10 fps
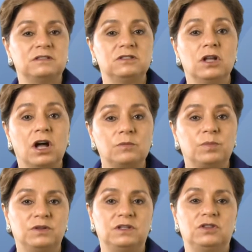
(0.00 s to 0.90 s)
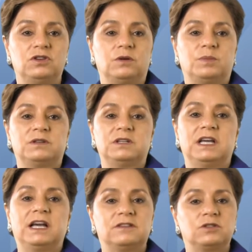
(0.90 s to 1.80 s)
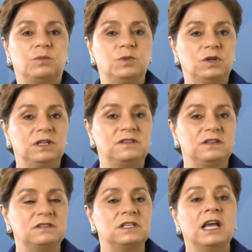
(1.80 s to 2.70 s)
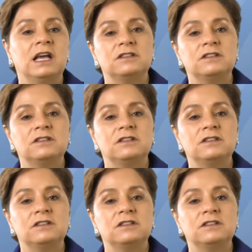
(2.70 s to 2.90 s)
is not put in jeopardy as communities,